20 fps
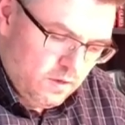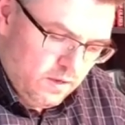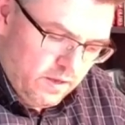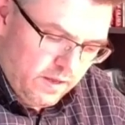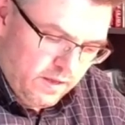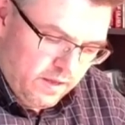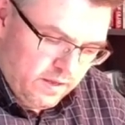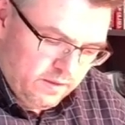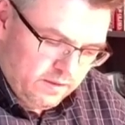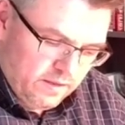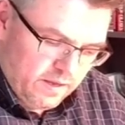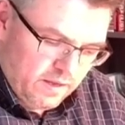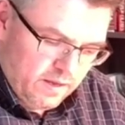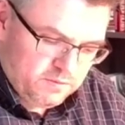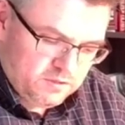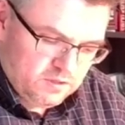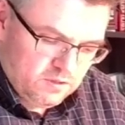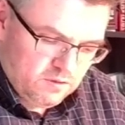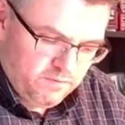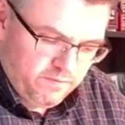and the
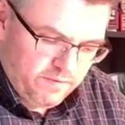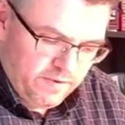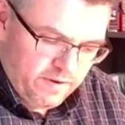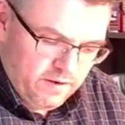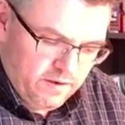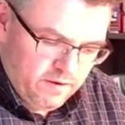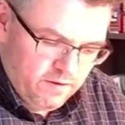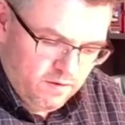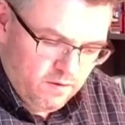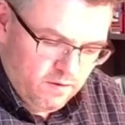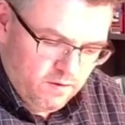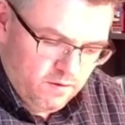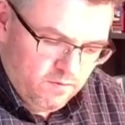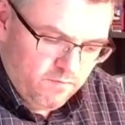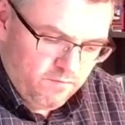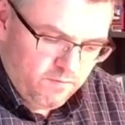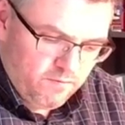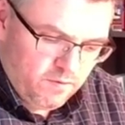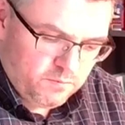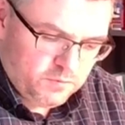absolute value
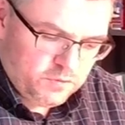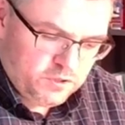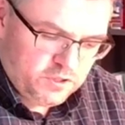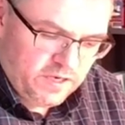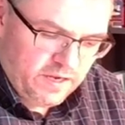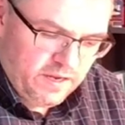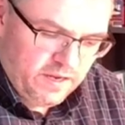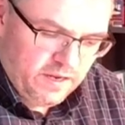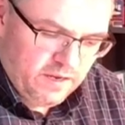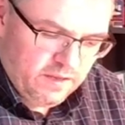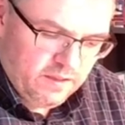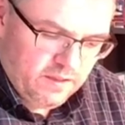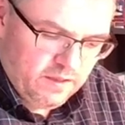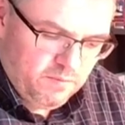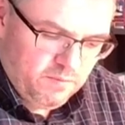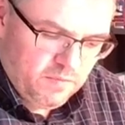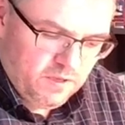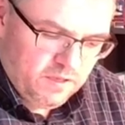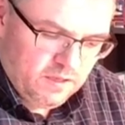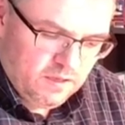from J
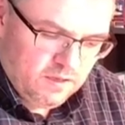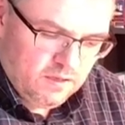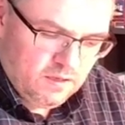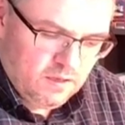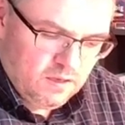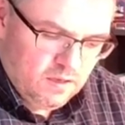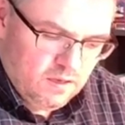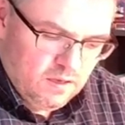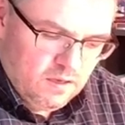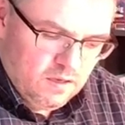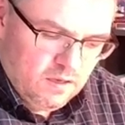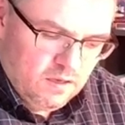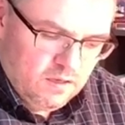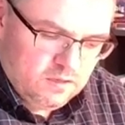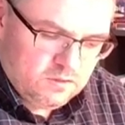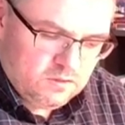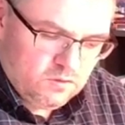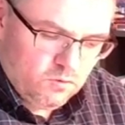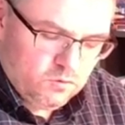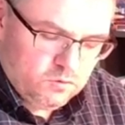unlimited is
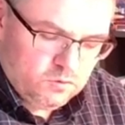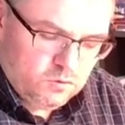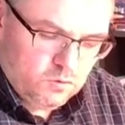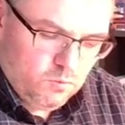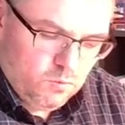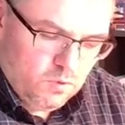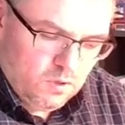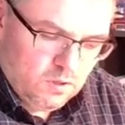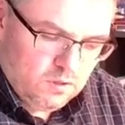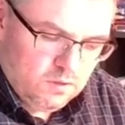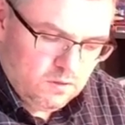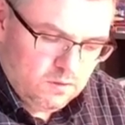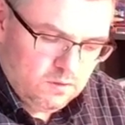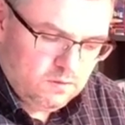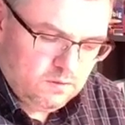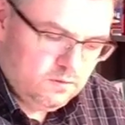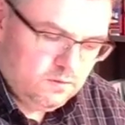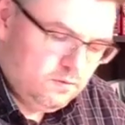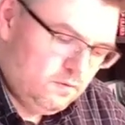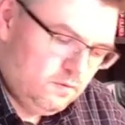also 1.
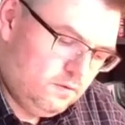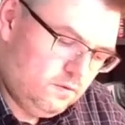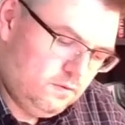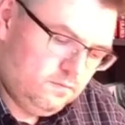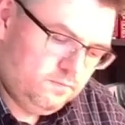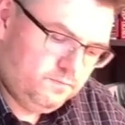Huh?